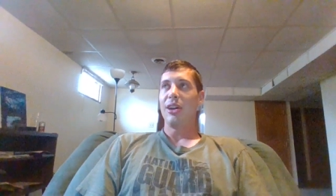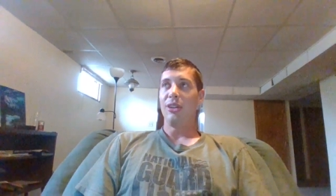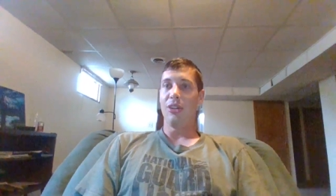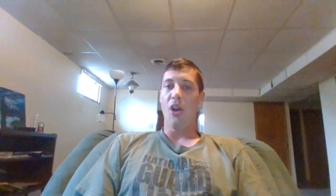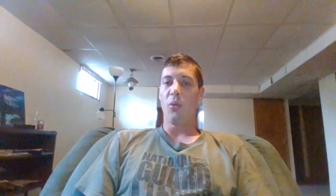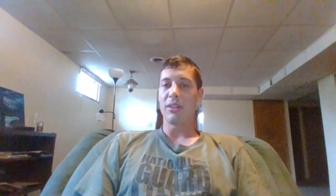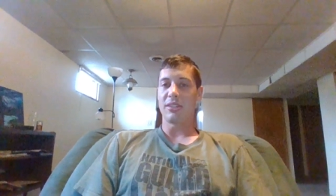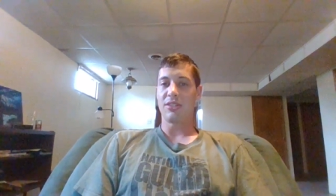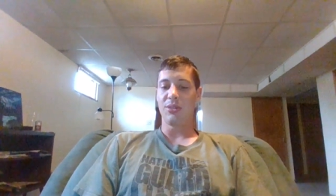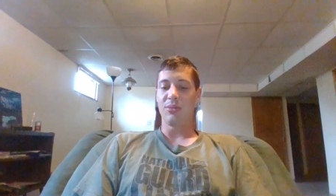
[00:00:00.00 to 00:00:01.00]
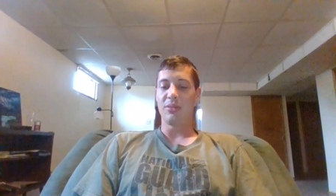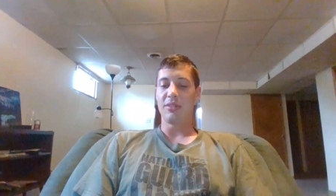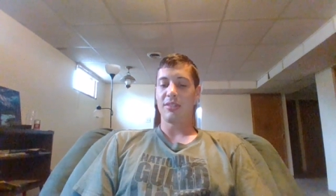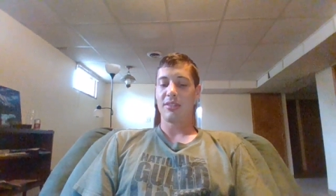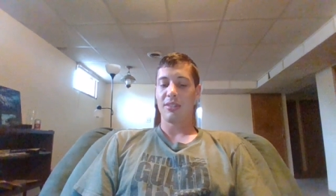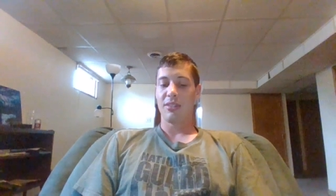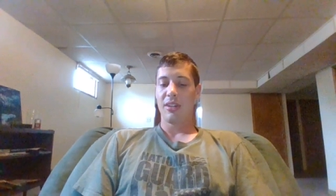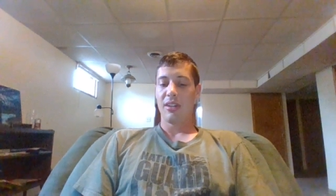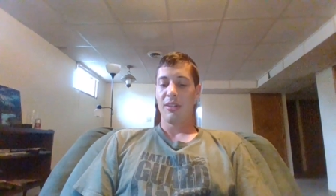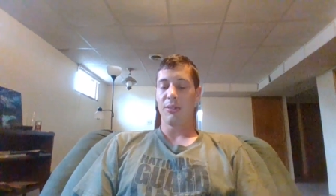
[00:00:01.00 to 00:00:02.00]
know what students
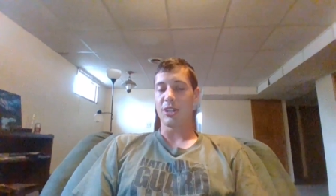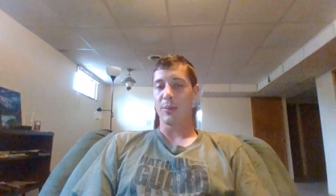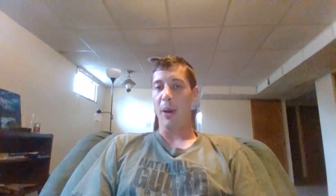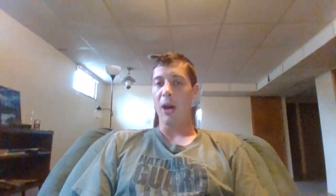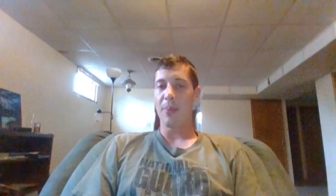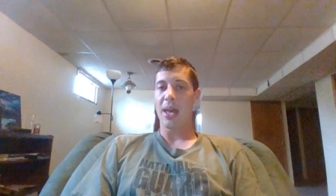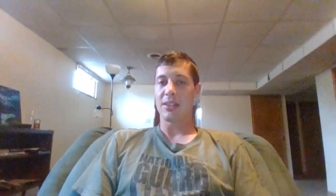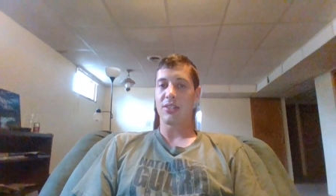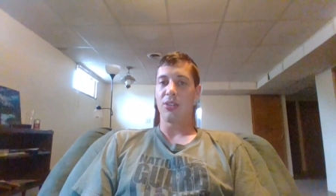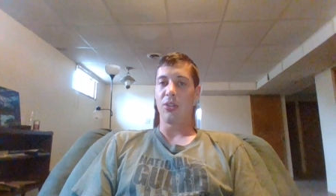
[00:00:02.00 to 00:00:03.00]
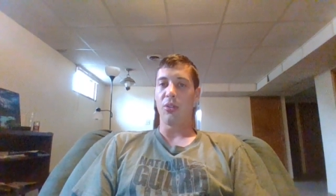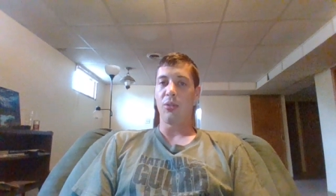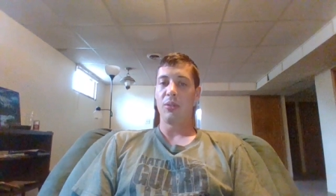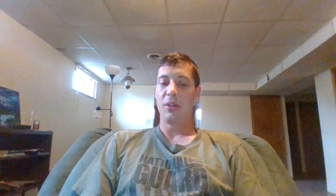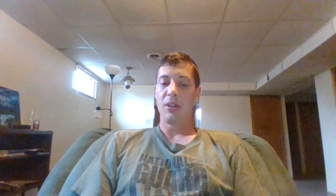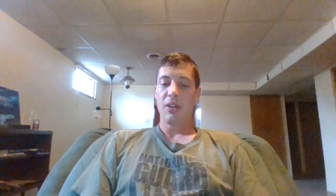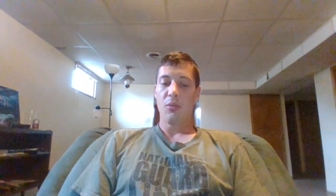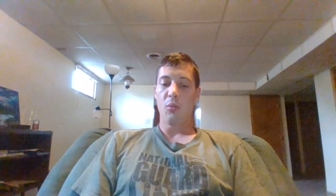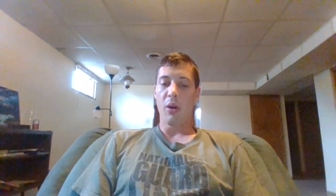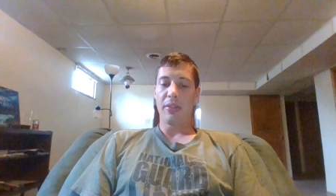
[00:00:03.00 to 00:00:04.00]
respond best to,
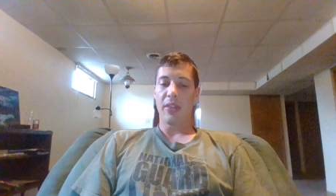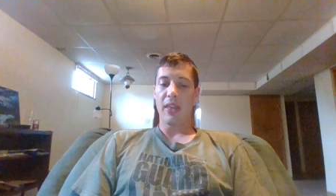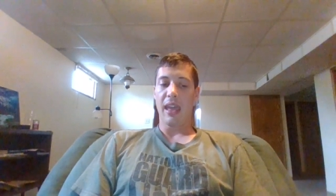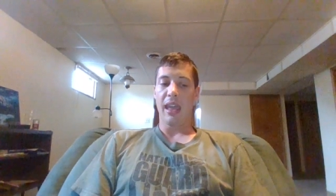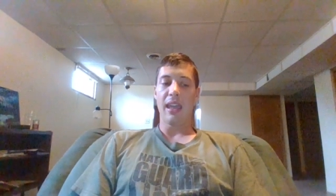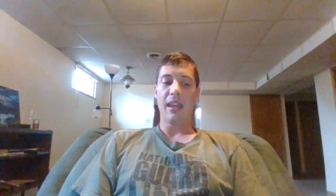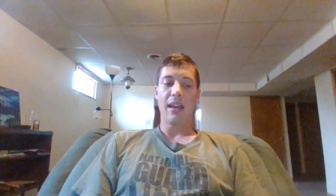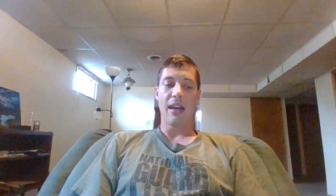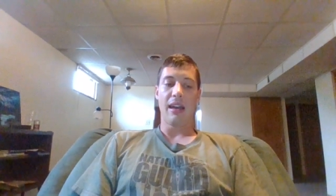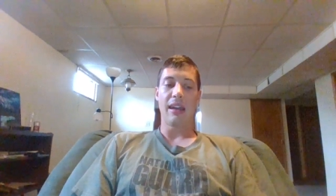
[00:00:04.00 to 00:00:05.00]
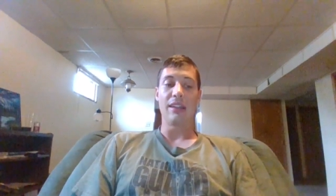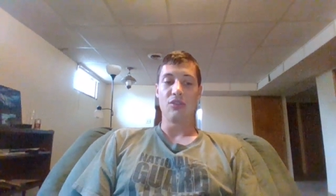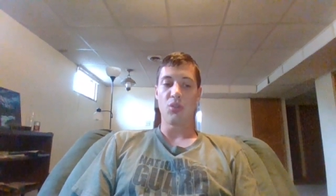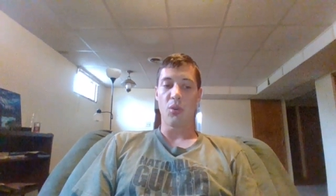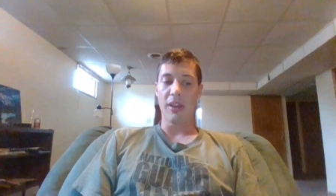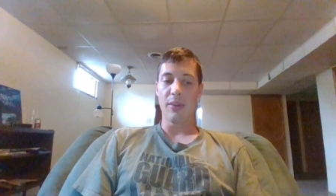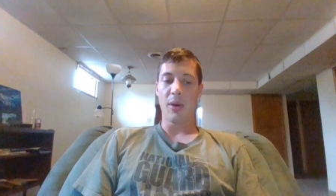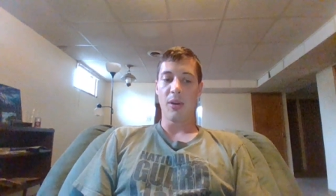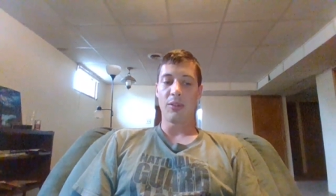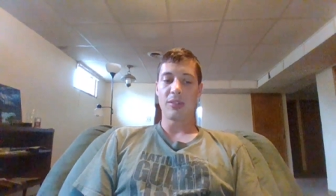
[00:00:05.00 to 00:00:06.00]
what they enjoy the
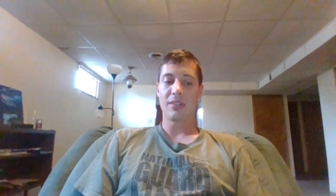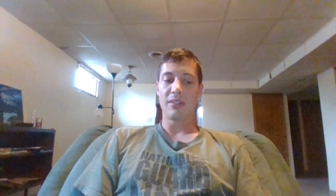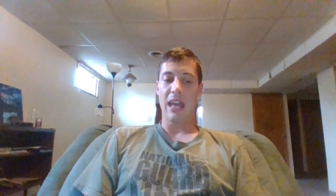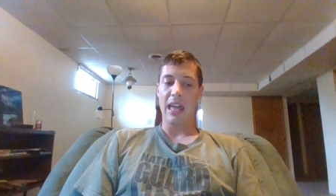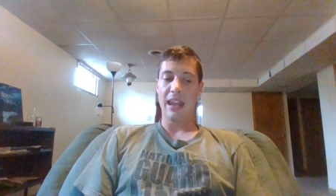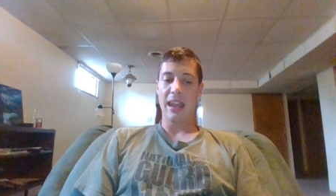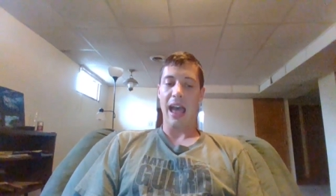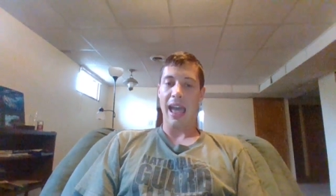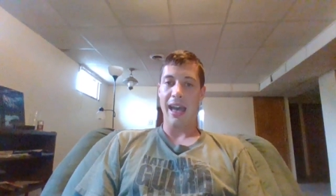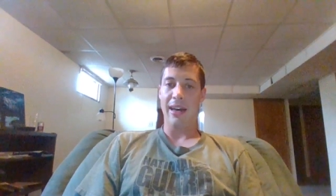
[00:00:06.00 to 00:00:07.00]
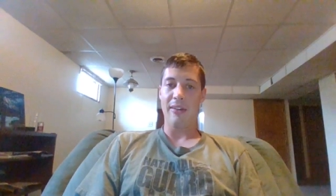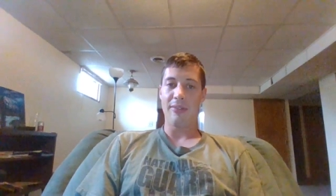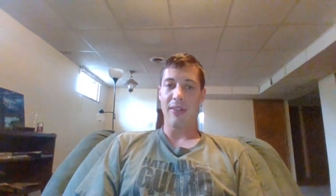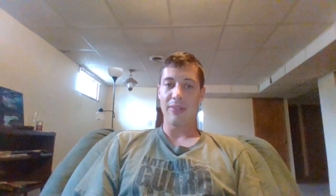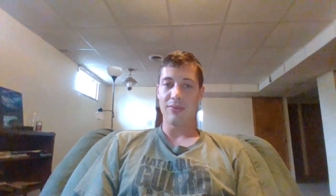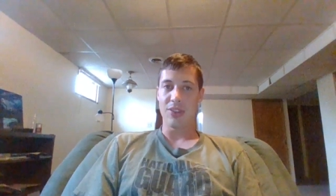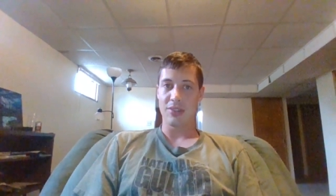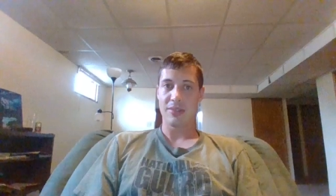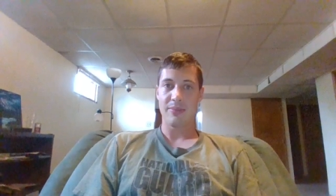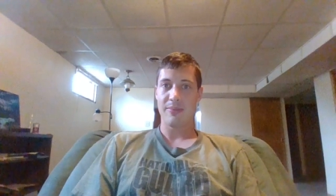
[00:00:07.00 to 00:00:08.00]
most, and I have
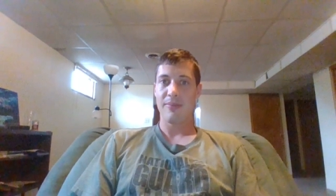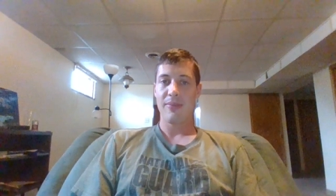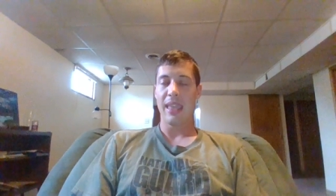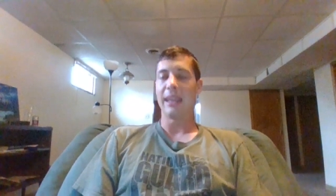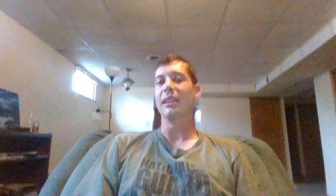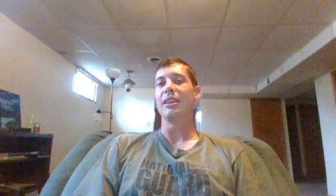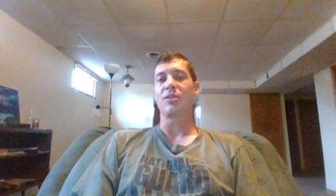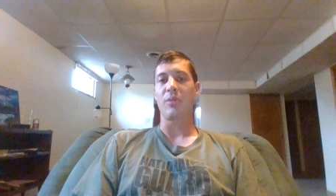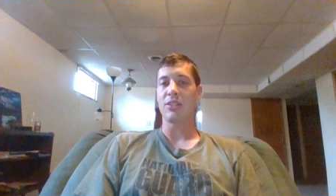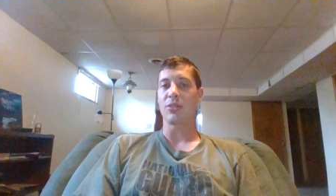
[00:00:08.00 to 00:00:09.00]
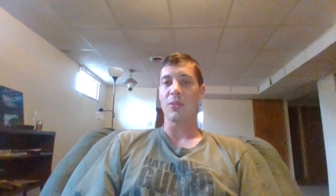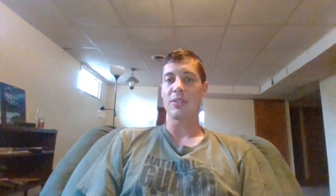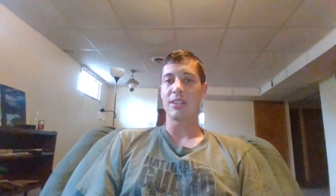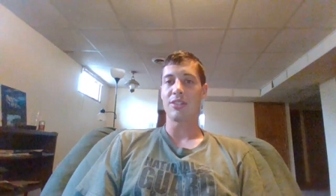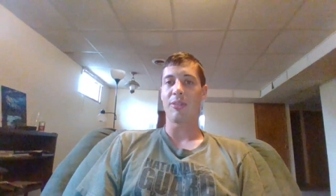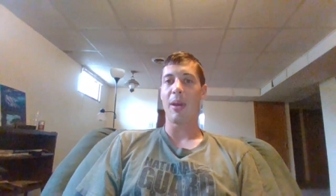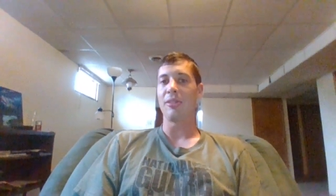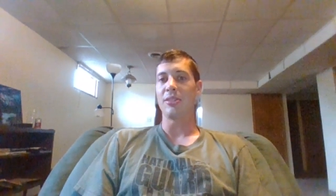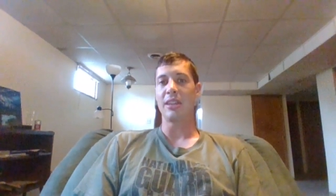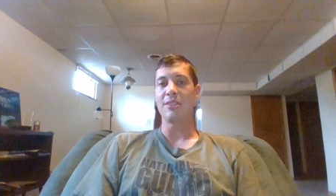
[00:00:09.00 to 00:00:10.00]
just endless resources from
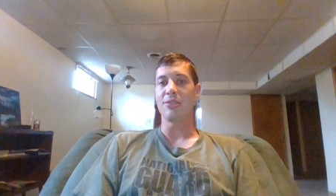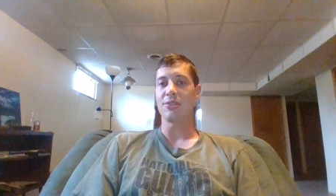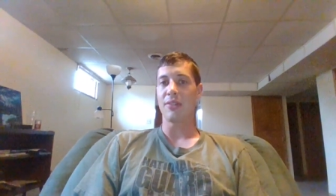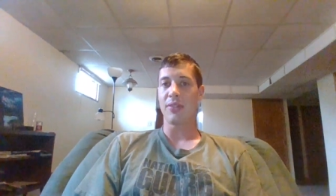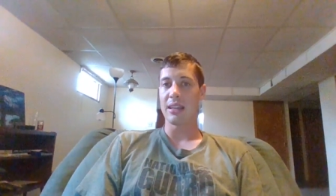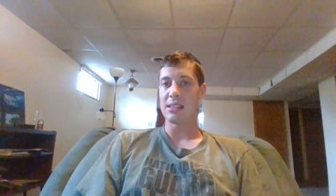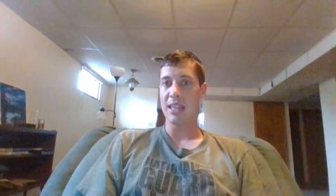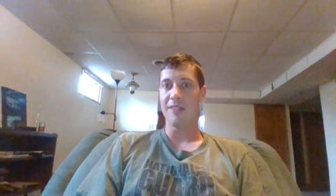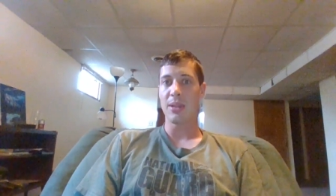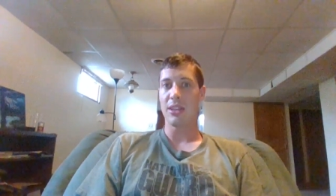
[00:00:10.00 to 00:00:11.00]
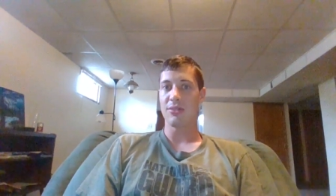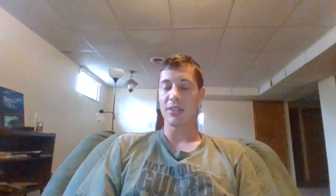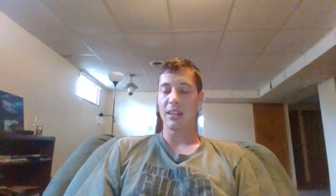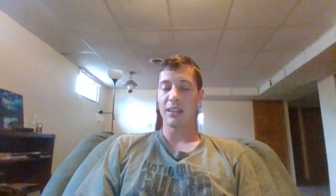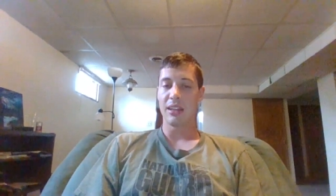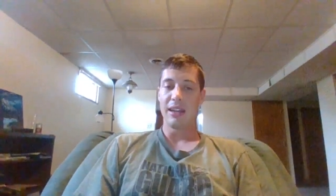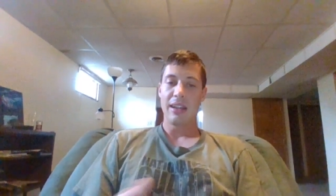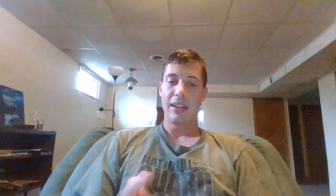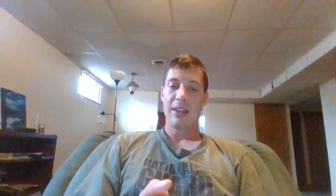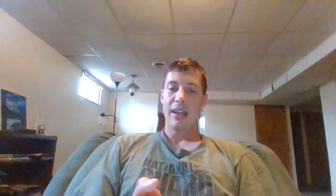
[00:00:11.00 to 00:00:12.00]
other teachers of things they've been using,
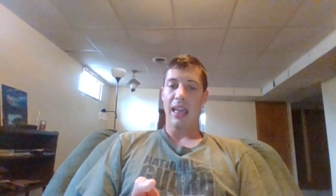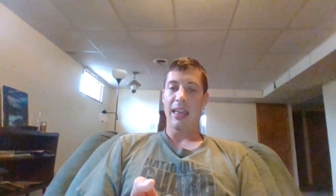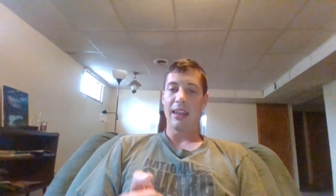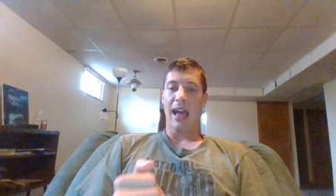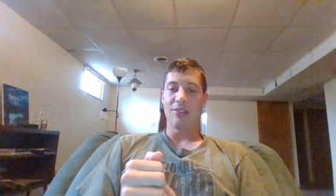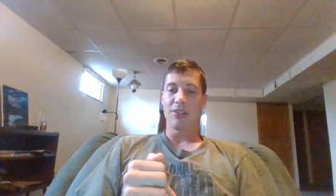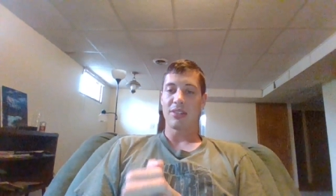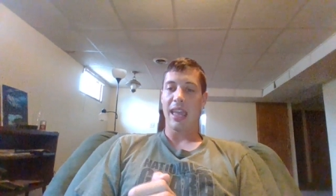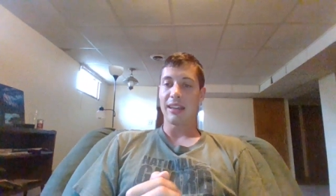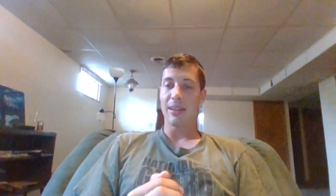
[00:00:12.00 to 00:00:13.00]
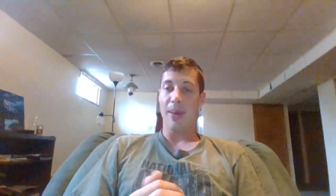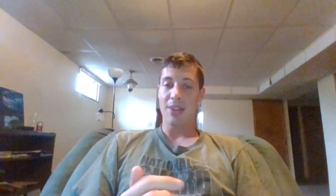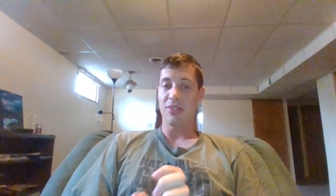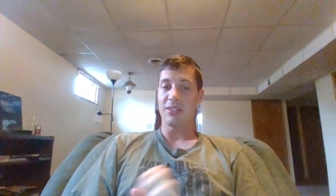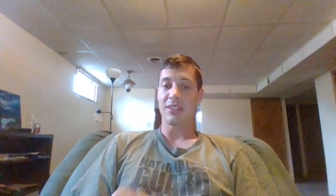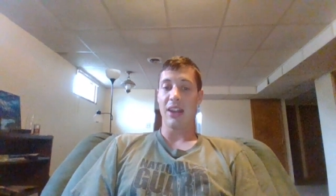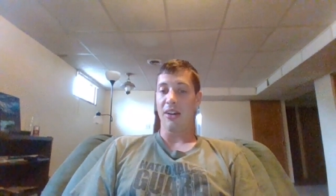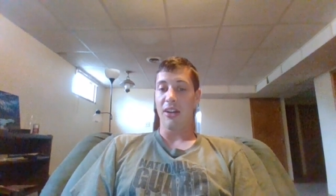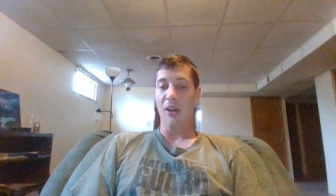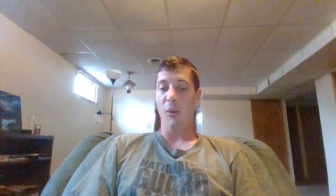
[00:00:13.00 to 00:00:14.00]
and I just can't imagine a
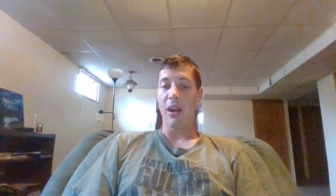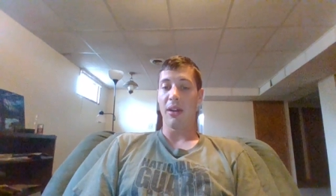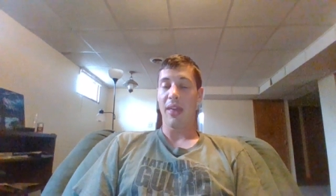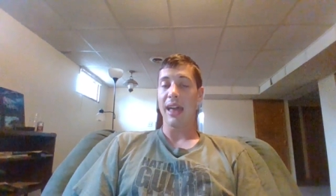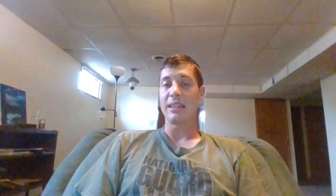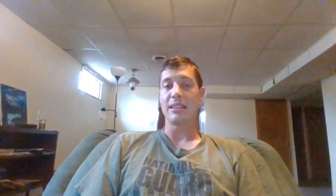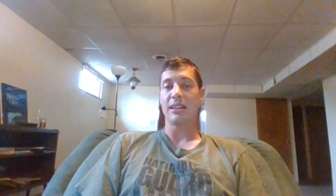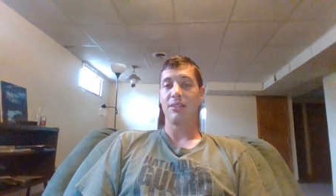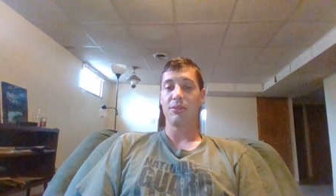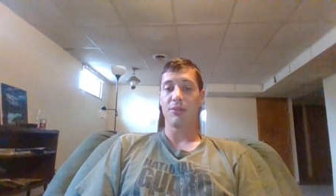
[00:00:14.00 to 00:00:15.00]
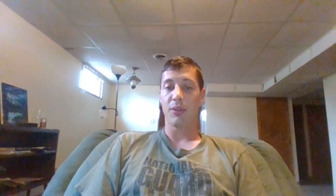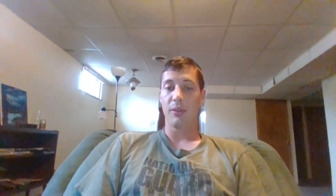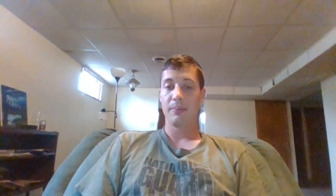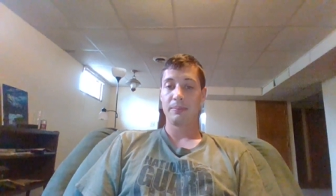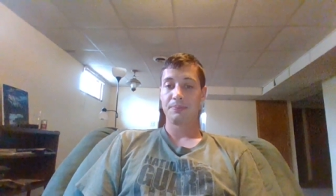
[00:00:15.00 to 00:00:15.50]
scenario where that isn't useful.